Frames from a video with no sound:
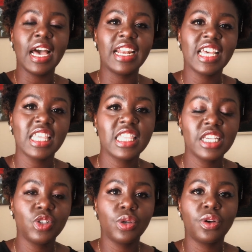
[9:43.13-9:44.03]
Another
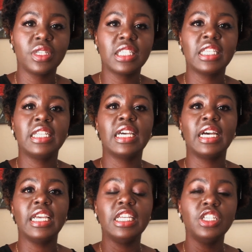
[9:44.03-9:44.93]
thing to consider
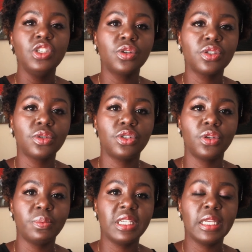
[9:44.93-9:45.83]
in your
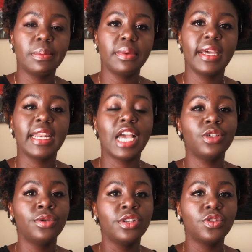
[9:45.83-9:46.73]
social media plan, are
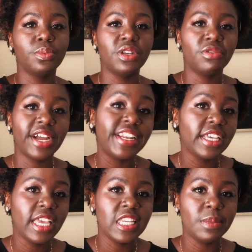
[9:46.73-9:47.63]
you going to be
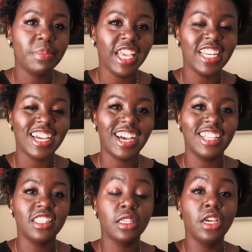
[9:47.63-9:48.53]
running any paid
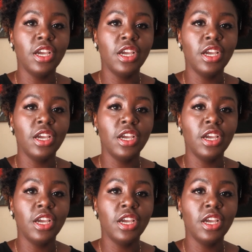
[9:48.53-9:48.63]
ads?